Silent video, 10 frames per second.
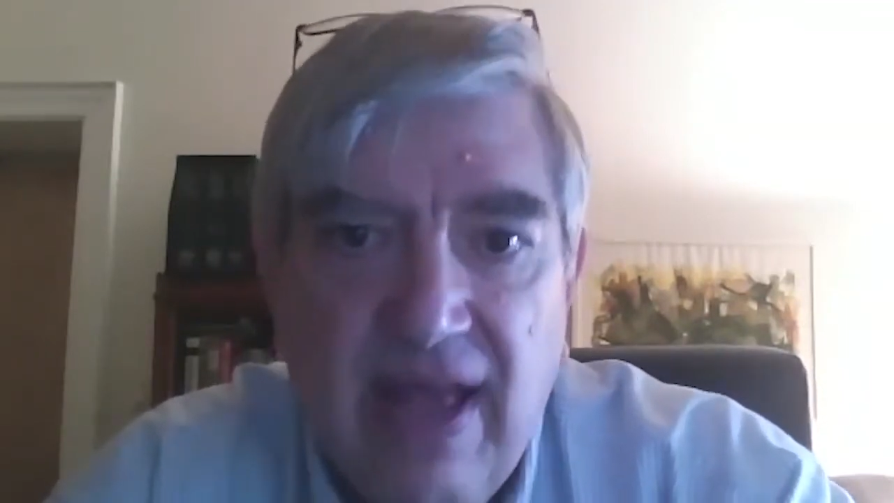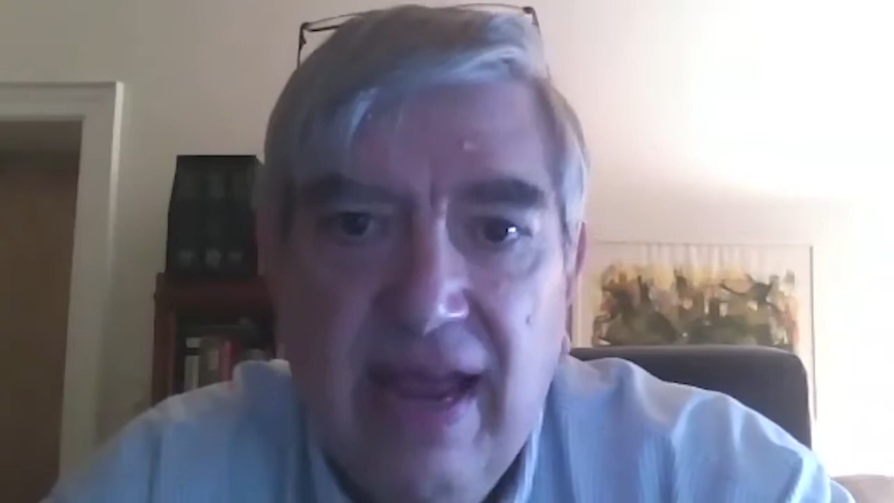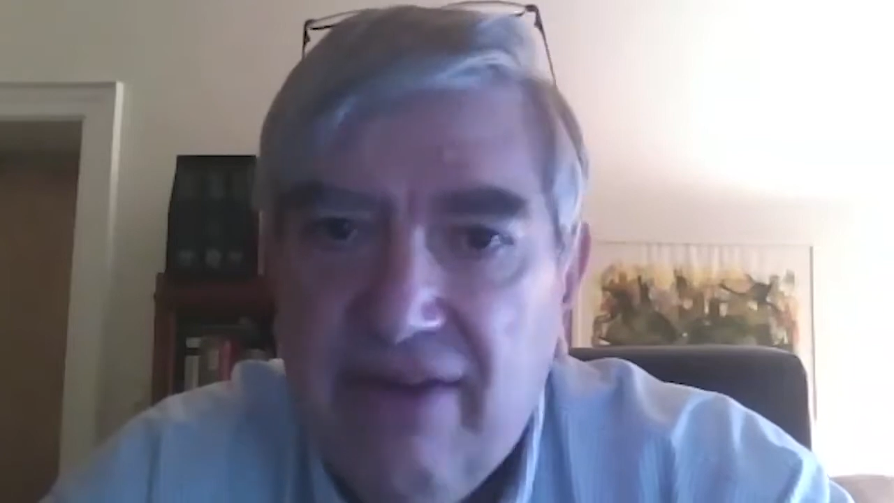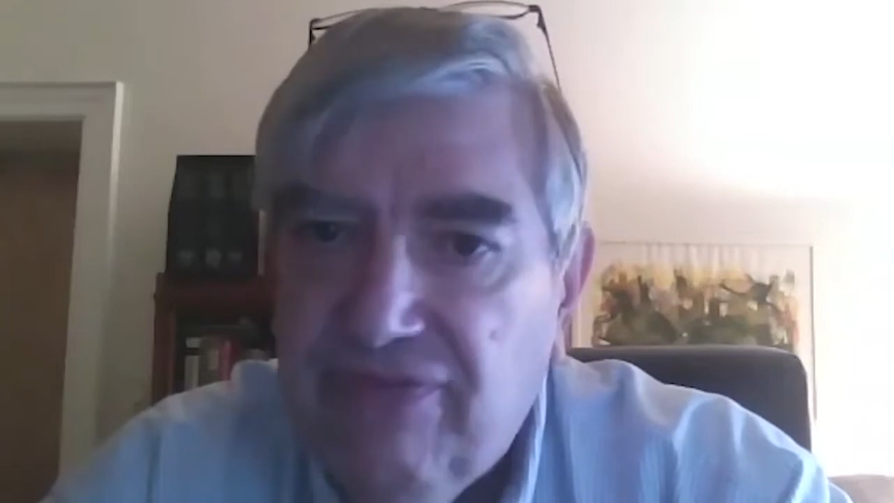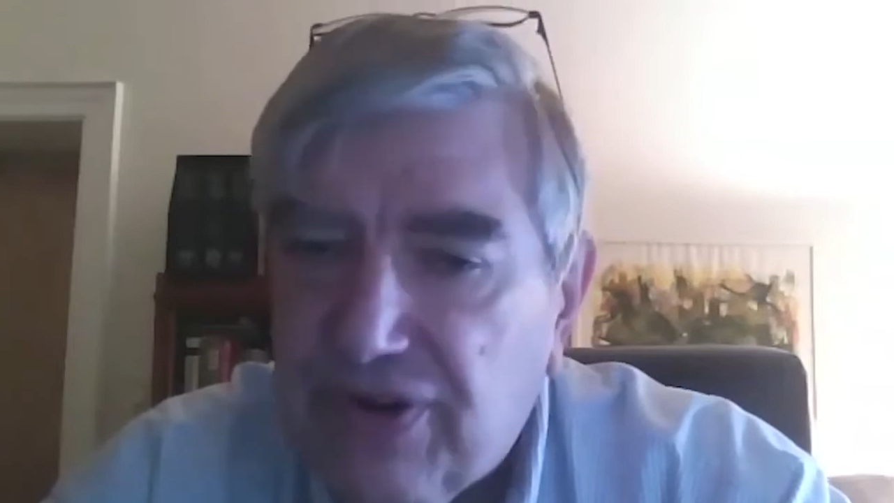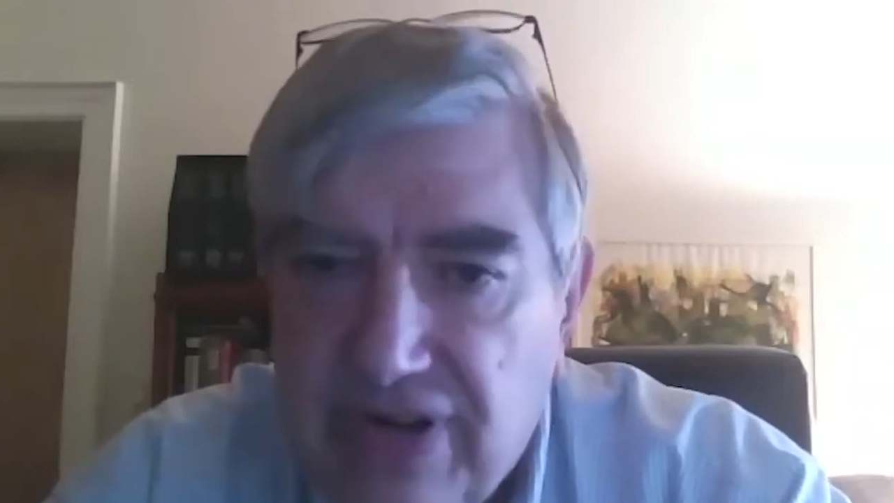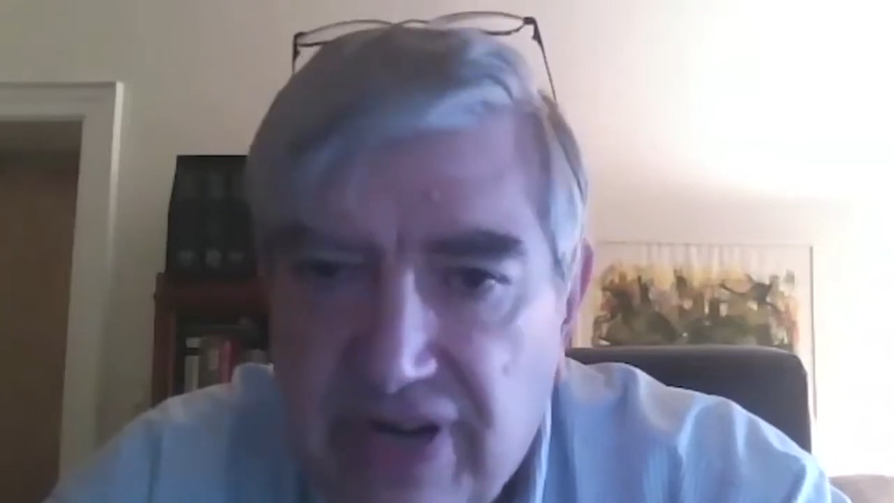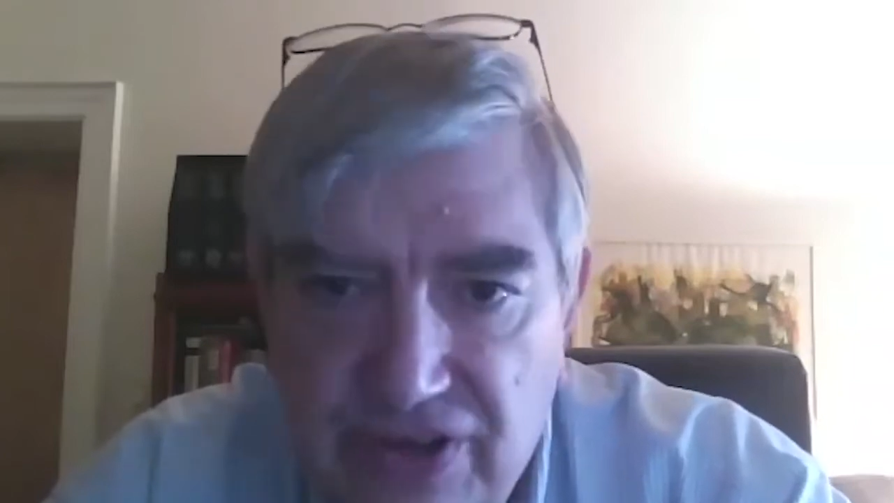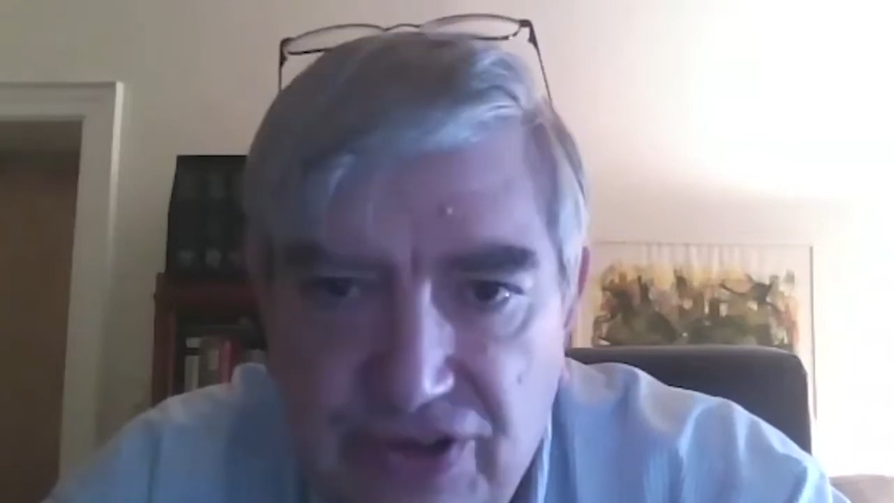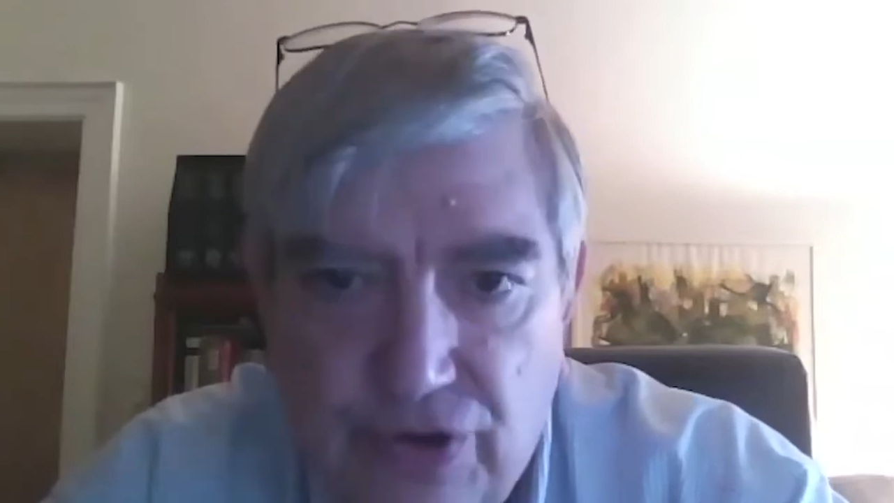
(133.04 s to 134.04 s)
If you're going
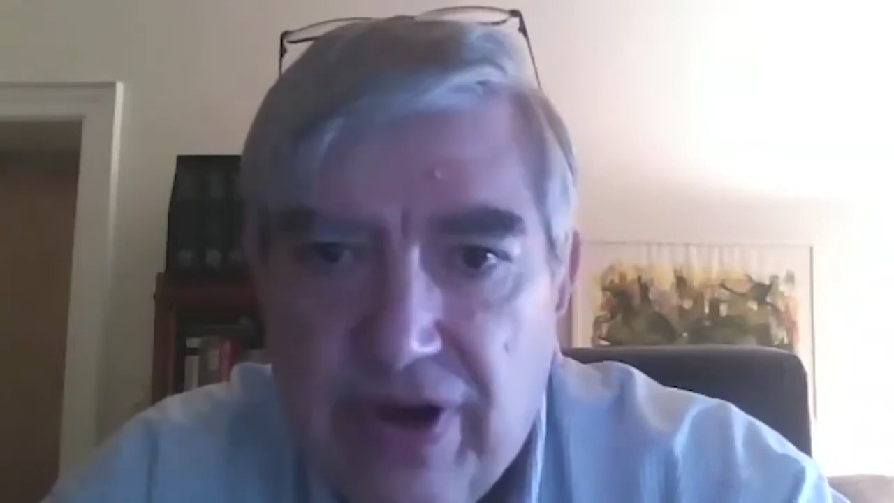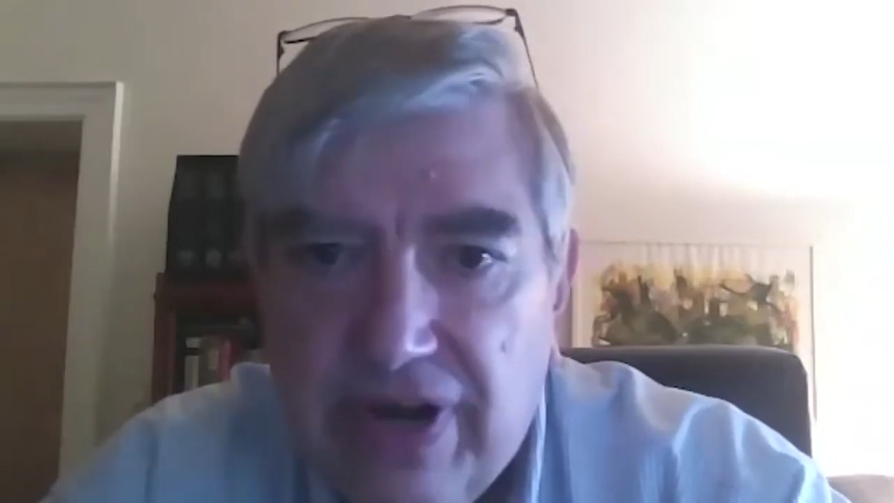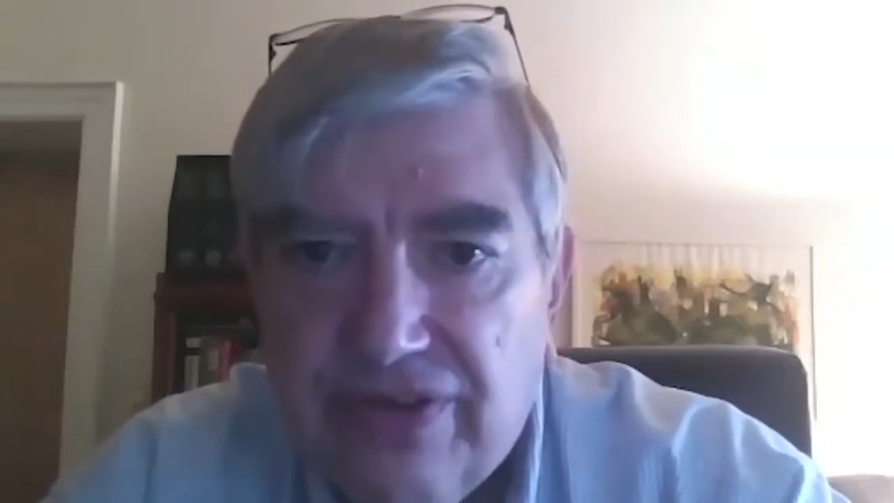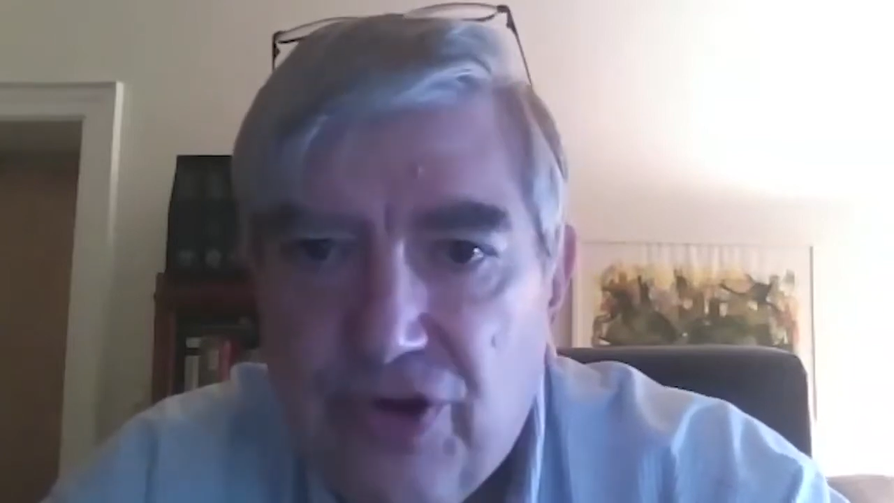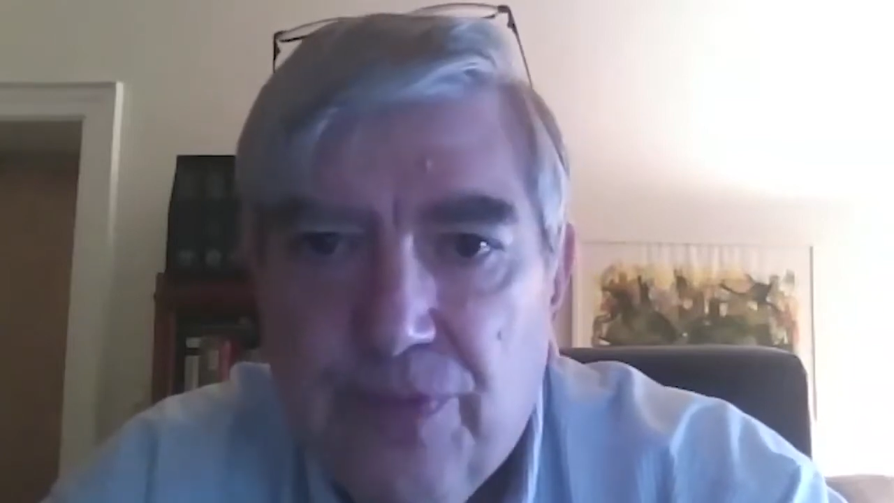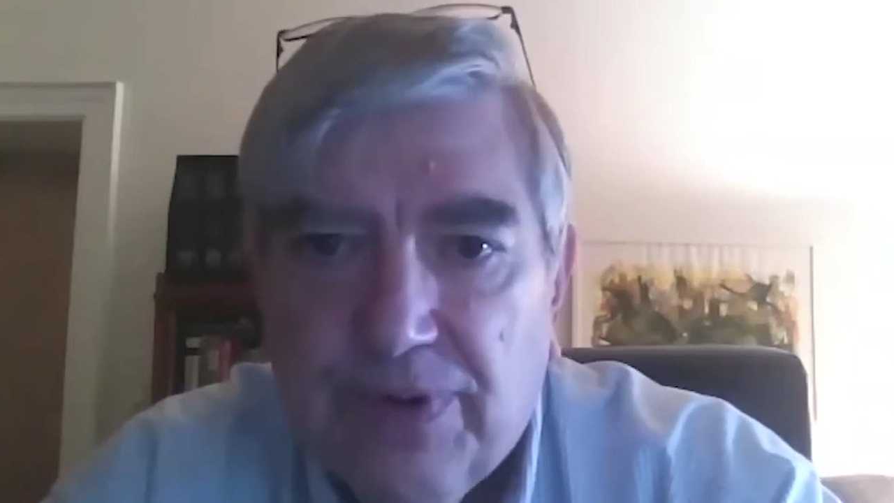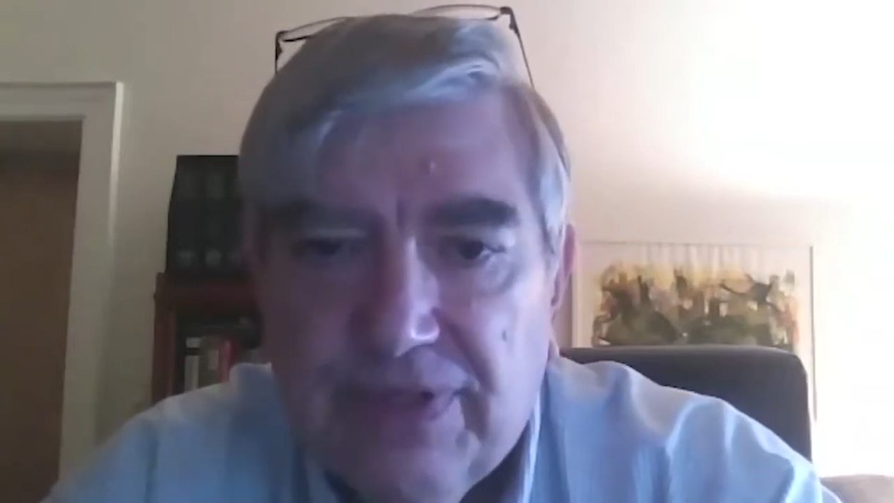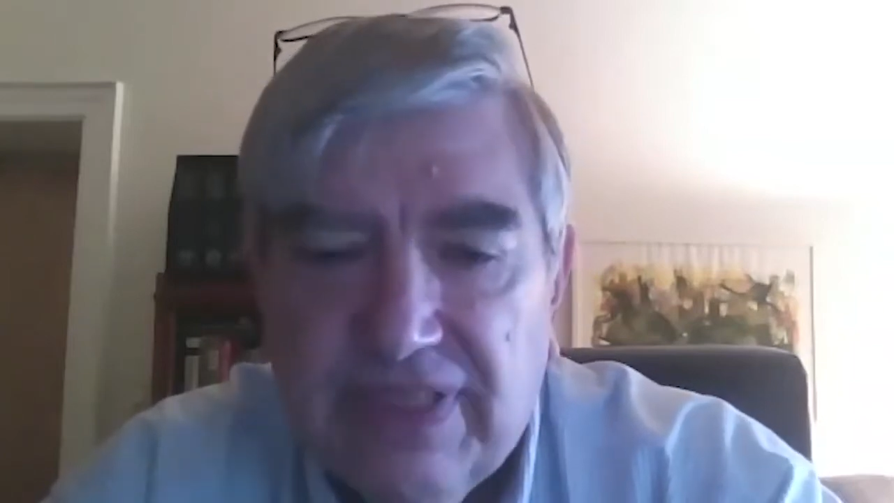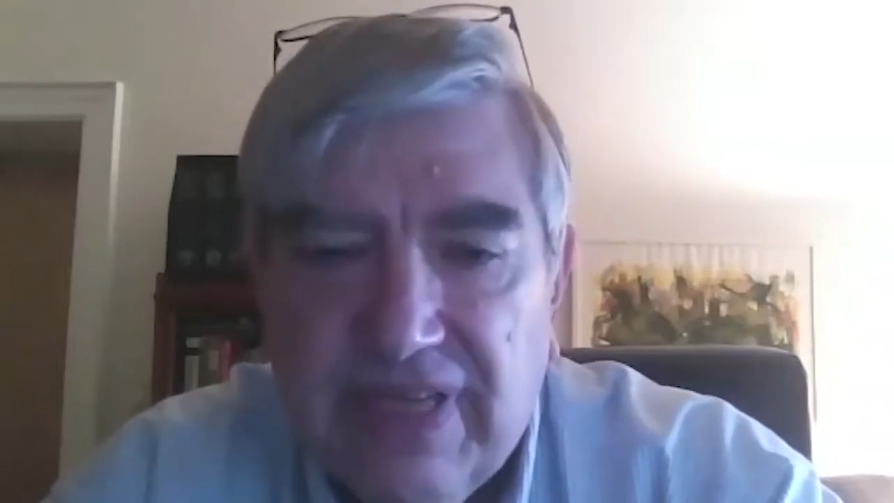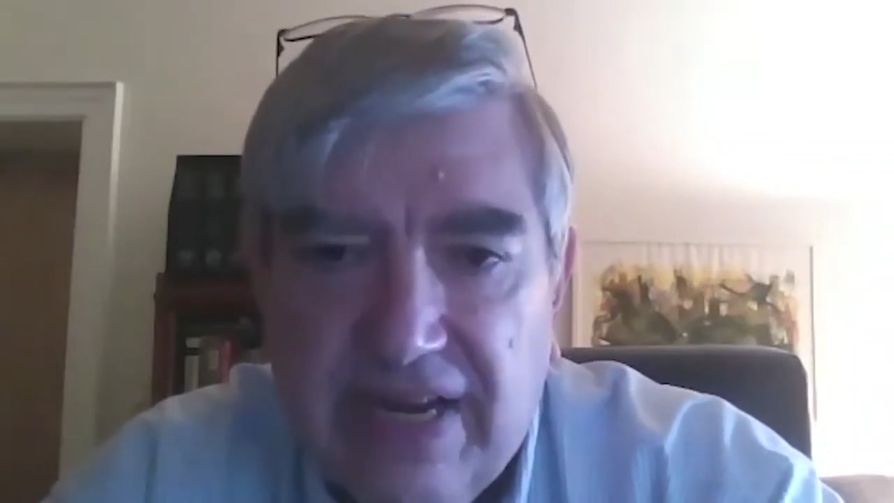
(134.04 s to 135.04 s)
to do it at
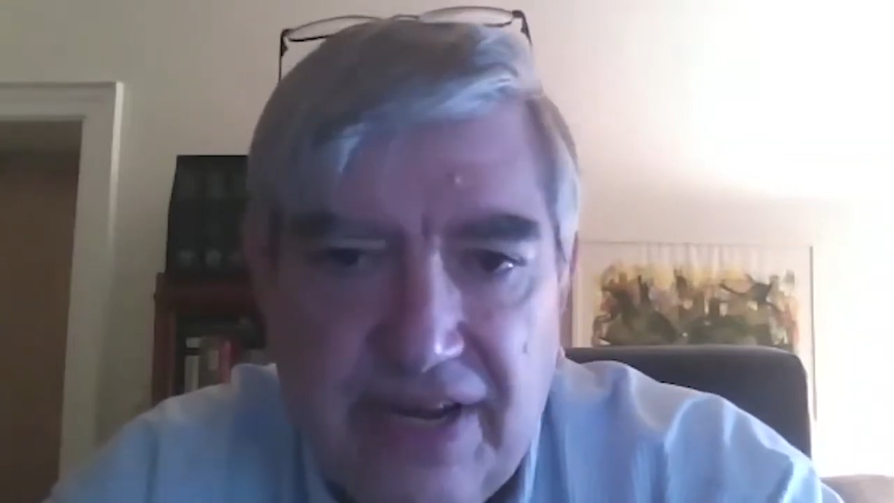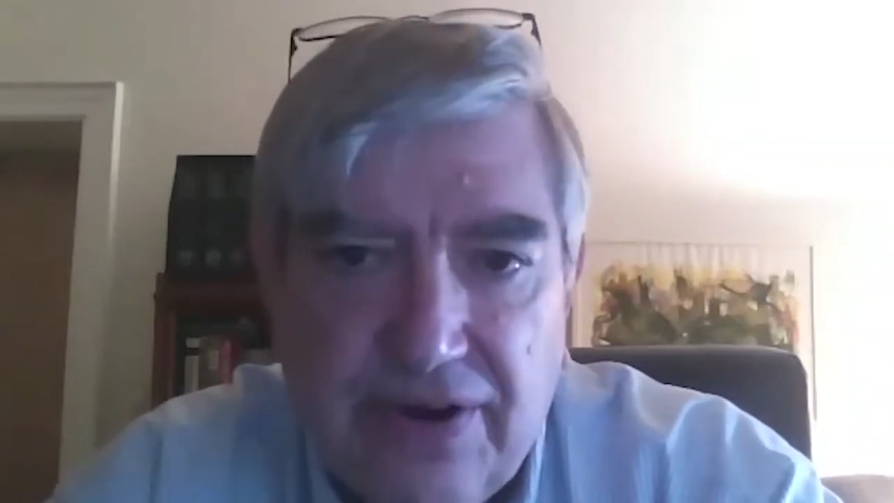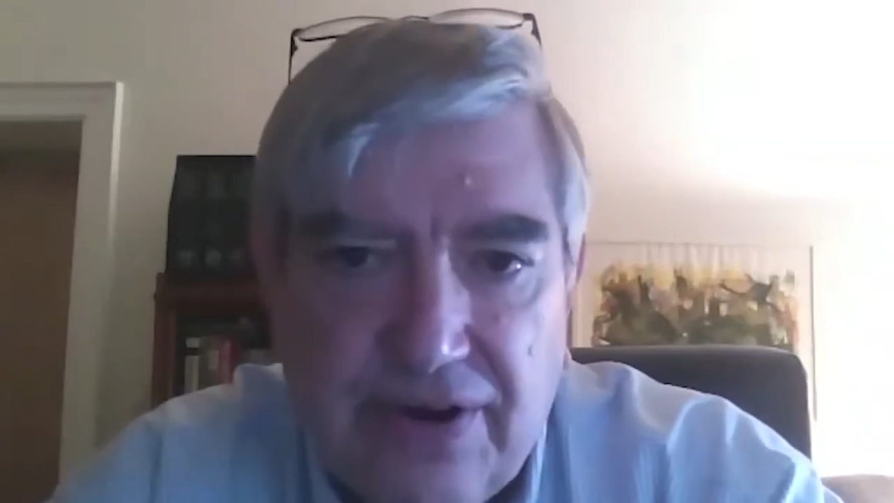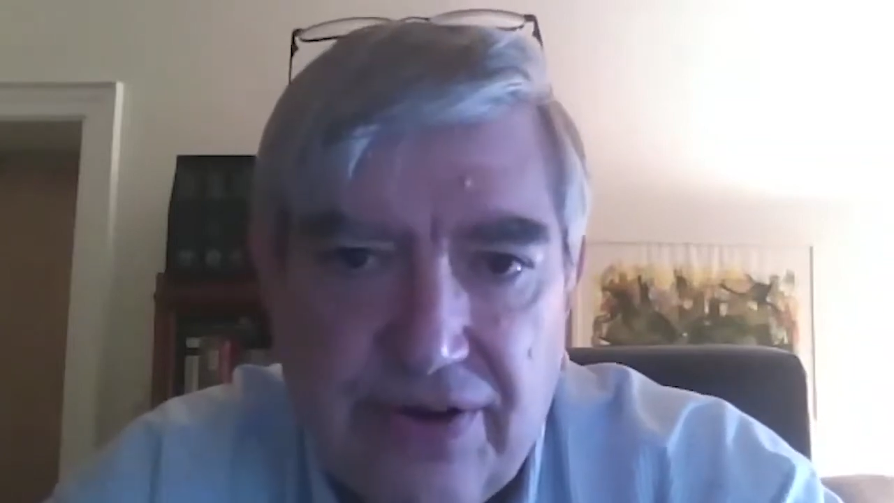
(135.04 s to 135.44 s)
2% a year,